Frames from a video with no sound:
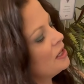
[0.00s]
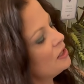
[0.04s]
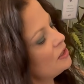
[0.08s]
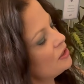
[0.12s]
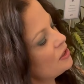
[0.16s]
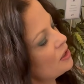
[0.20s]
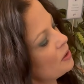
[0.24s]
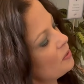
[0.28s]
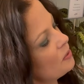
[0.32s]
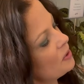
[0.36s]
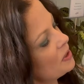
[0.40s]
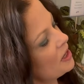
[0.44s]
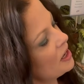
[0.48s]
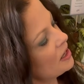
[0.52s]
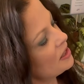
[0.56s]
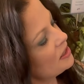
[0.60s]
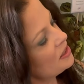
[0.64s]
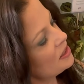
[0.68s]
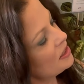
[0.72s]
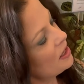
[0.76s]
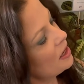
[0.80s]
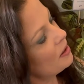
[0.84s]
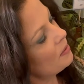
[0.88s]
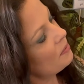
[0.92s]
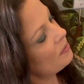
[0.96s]
So we're
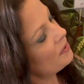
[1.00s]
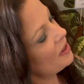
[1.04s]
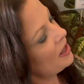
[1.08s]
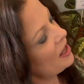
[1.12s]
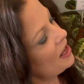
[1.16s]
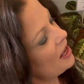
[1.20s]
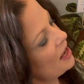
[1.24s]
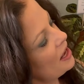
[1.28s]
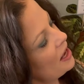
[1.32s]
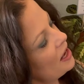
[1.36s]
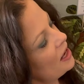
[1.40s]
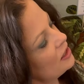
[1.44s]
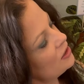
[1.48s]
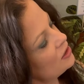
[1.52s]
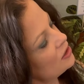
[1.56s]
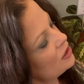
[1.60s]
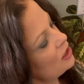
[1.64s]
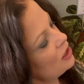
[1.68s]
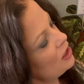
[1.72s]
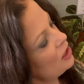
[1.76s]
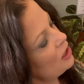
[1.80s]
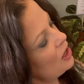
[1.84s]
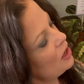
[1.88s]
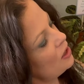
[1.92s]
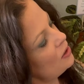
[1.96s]
cutting up there as
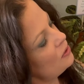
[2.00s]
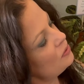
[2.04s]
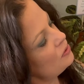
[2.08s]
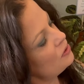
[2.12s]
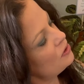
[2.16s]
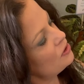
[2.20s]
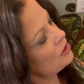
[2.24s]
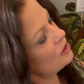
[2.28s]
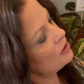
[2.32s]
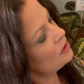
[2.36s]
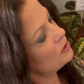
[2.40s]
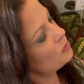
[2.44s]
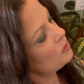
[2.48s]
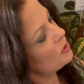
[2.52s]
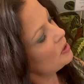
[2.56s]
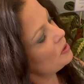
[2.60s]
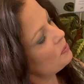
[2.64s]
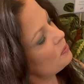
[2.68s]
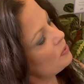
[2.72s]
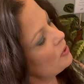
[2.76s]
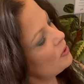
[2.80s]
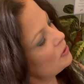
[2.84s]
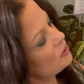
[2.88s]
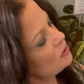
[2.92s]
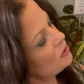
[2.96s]
close as we
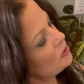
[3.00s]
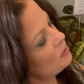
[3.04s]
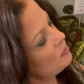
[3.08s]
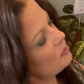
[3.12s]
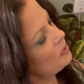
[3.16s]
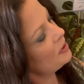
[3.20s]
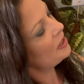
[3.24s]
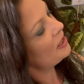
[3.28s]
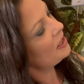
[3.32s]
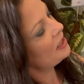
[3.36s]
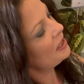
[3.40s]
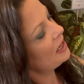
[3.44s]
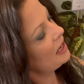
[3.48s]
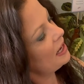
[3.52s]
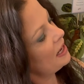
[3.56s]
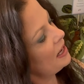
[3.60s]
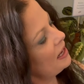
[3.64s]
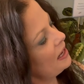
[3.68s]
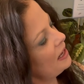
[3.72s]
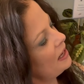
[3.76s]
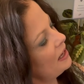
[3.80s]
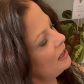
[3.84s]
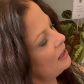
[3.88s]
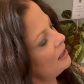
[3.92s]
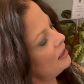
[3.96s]
possibly
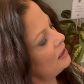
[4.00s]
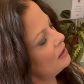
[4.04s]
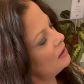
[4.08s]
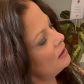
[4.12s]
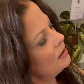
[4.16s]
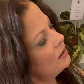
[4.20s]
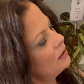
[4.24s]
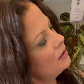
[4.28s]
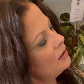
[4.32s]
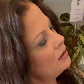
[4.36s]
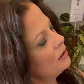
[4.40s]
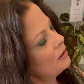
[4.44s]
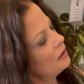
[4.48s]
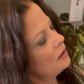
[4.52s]
can.